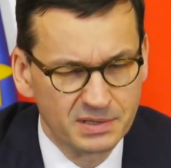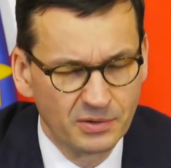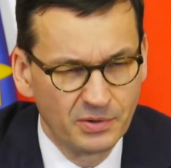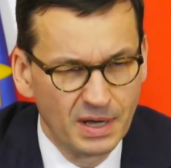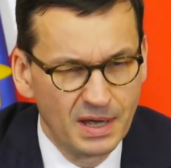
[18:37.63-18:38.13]

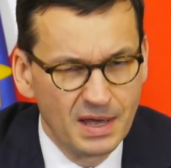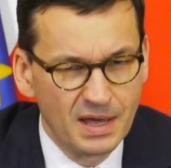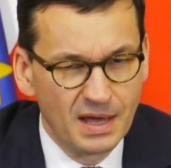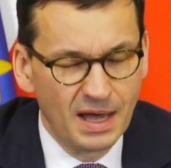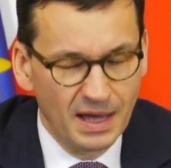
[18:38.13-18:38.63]
So
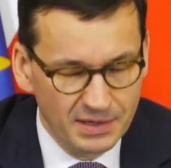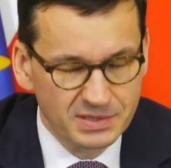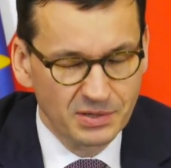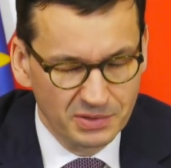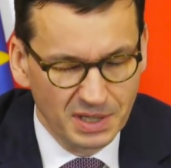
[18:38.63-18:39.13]

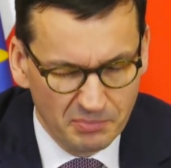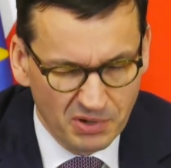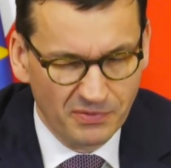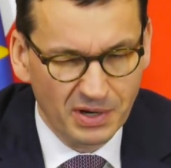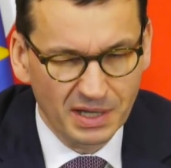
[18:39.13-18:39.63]
the
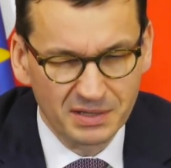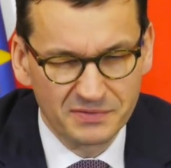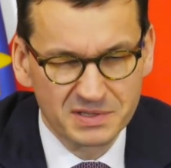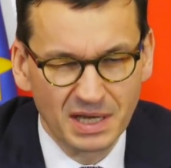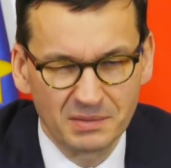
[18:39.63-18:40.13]

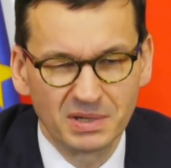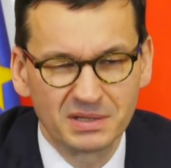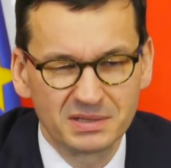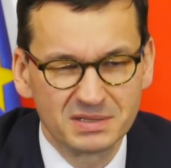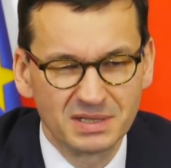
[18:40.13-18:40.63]
provocative
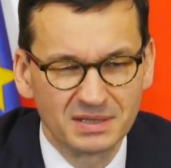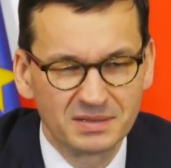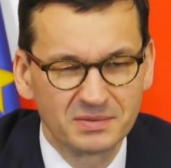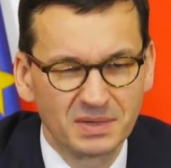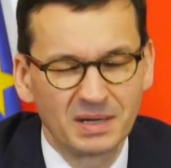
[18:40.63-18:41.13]
statement is
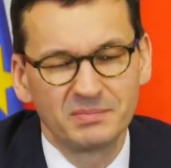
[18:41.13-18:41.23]
that